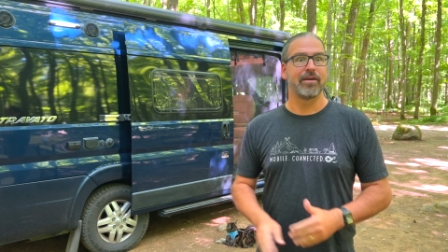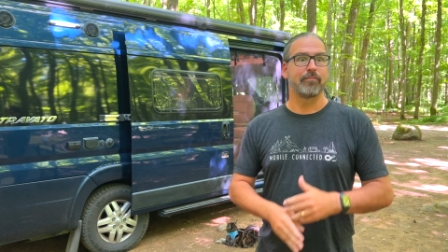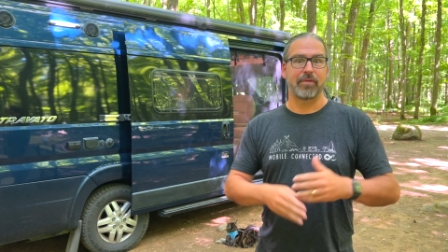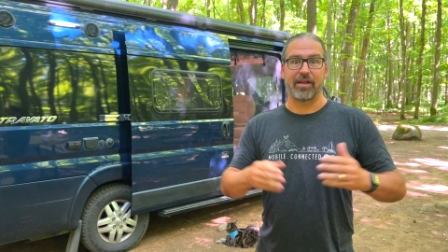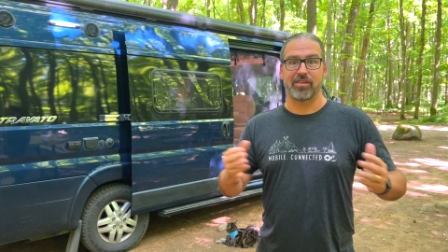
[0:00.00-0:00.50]

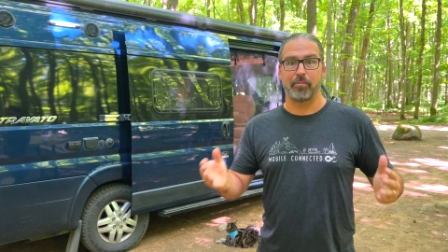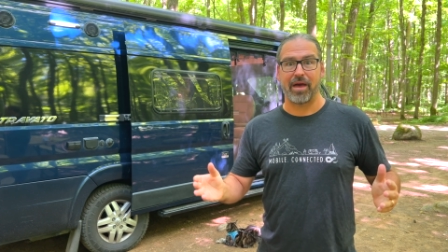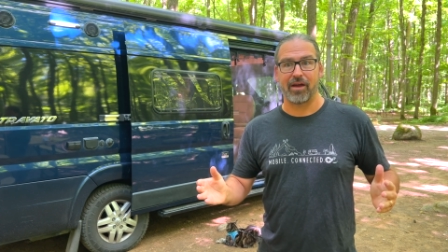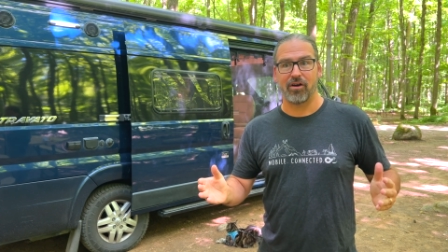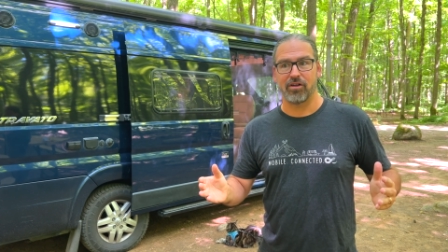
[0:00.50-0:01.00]
Got them
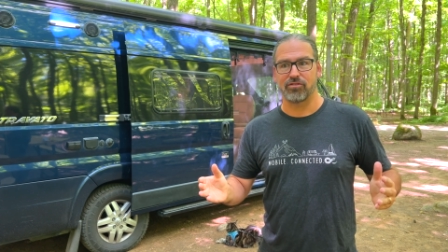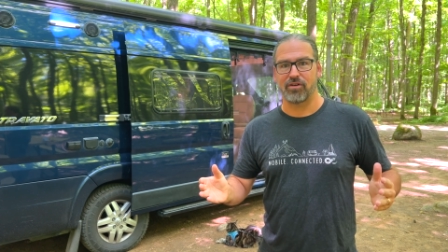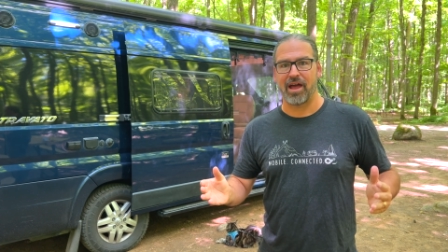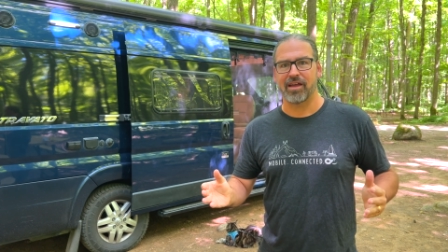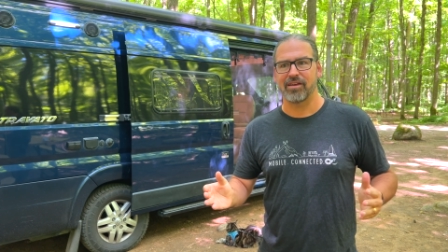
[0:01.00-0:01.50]
back on
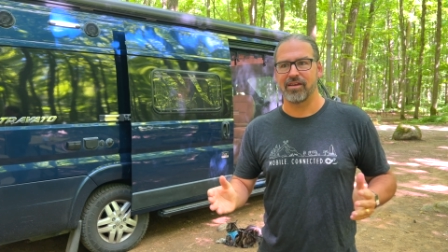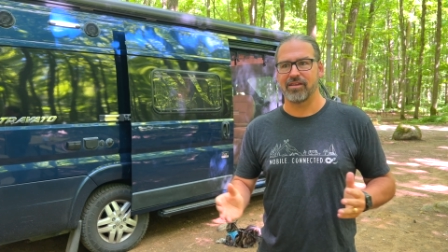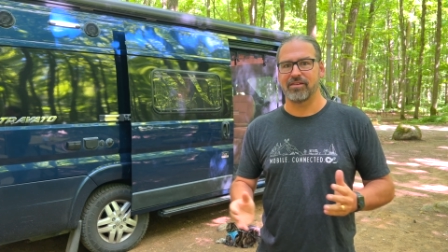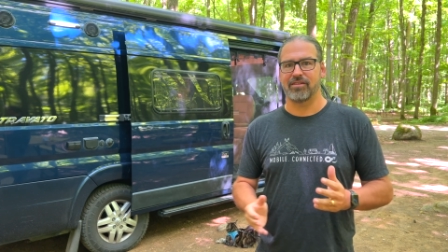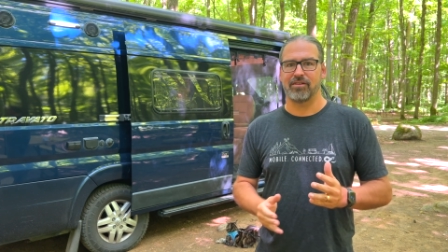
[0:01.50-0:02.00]
track
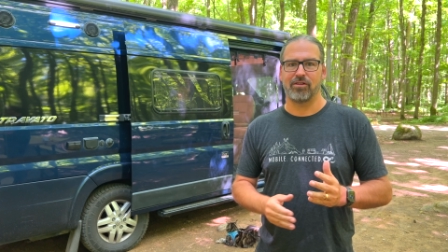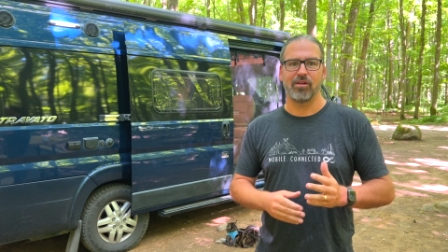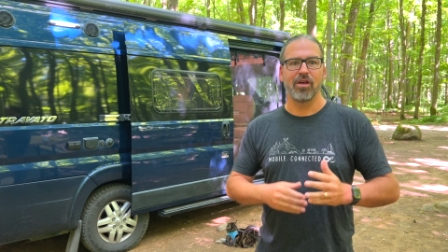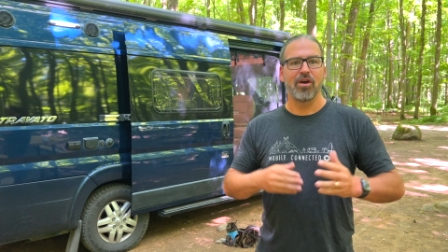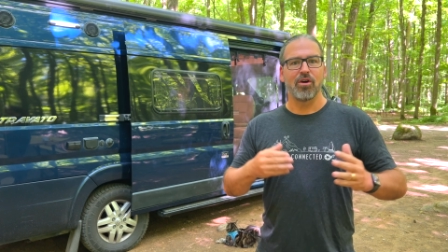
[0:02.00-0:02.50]
until,
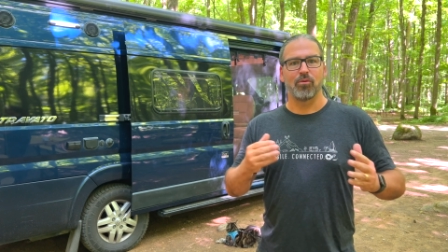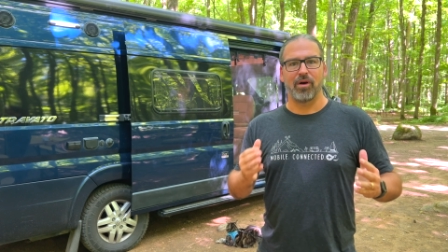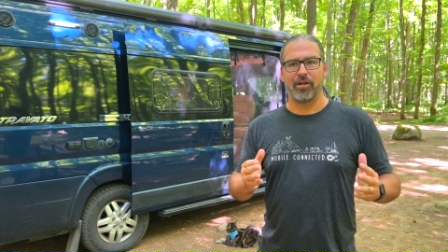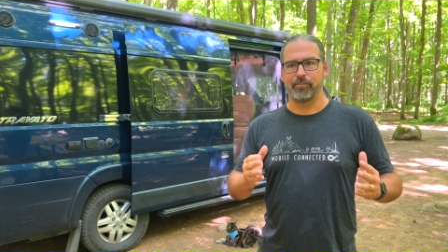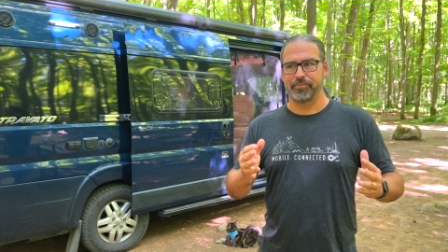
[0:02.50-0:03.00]

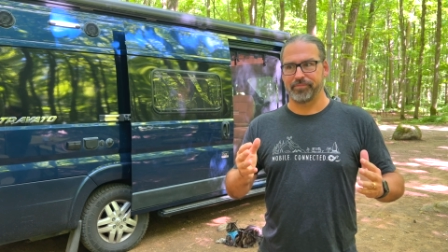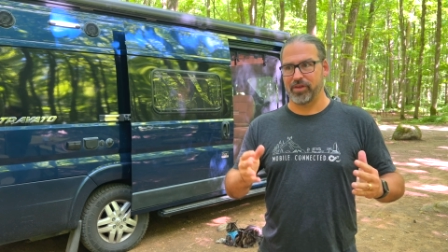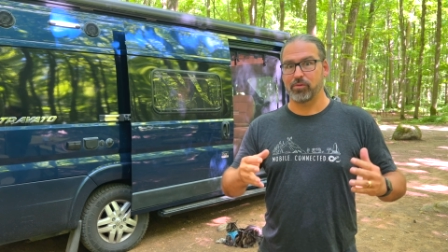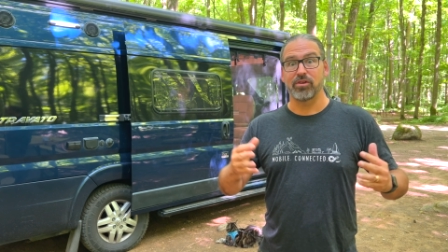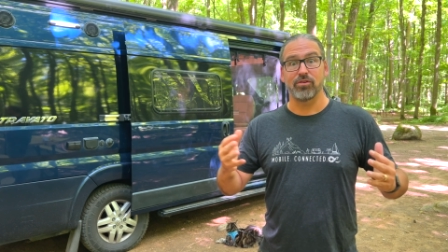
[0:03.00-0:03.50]
well,
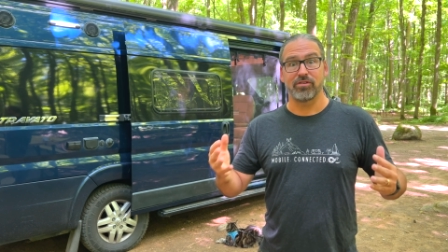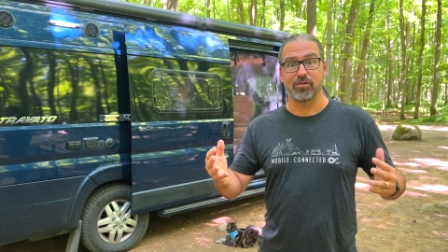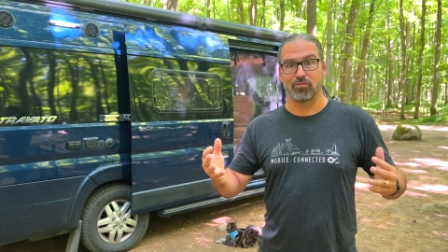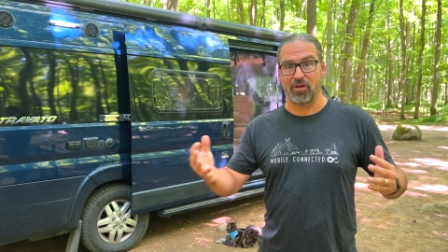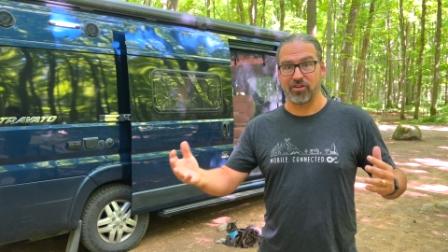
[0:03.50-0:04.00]
they were
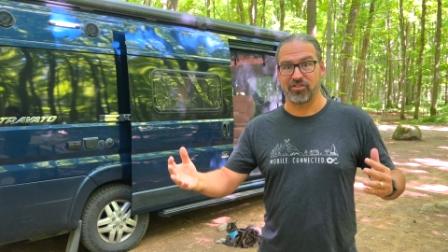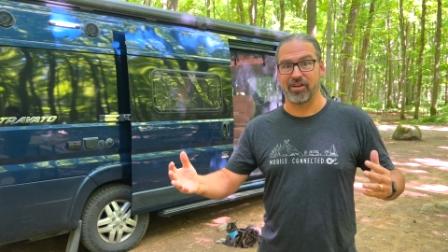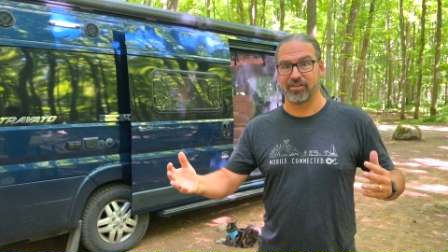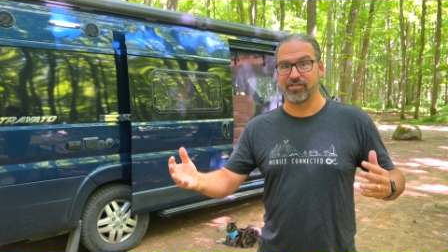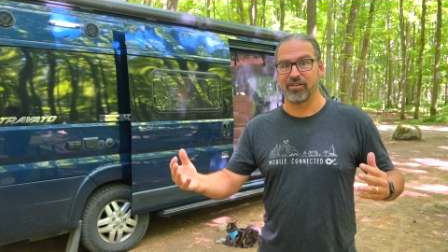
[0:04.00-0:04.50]
using
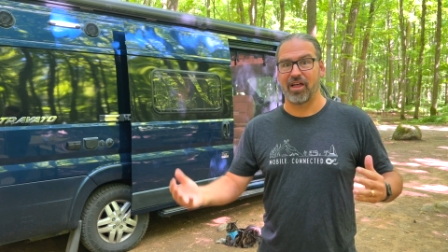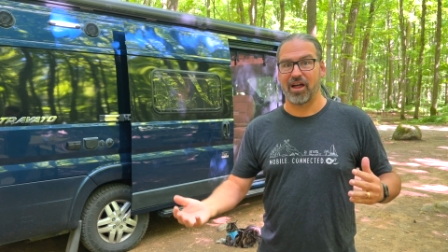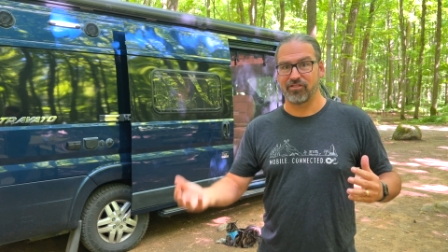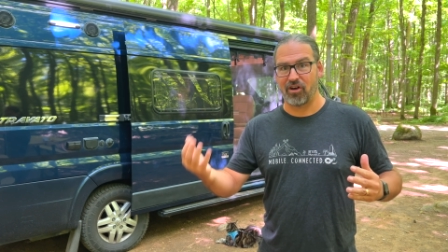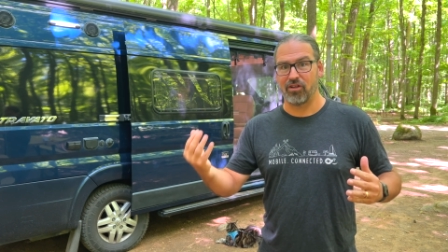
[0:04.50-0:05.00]
Russia to
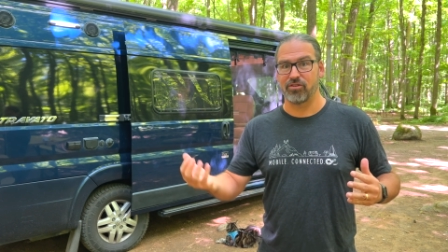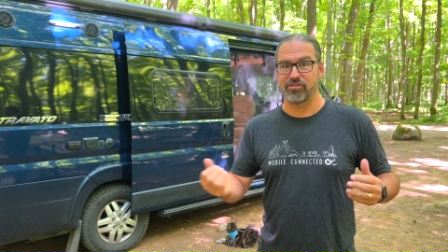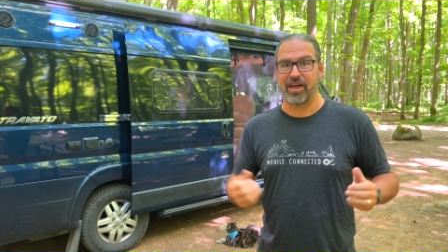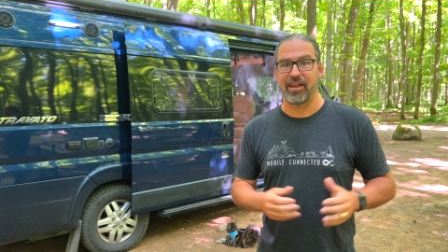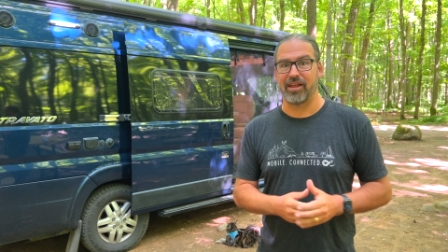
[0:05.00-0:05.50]
launch all their
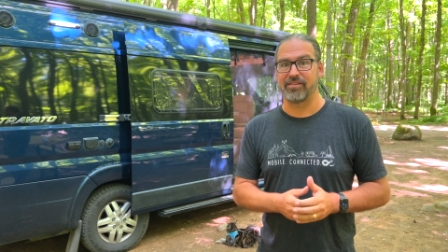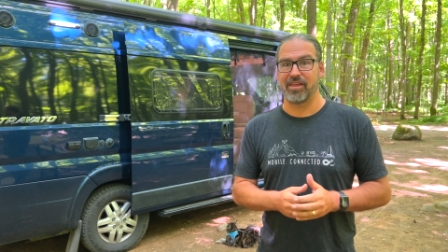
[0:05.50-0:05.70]
satellites.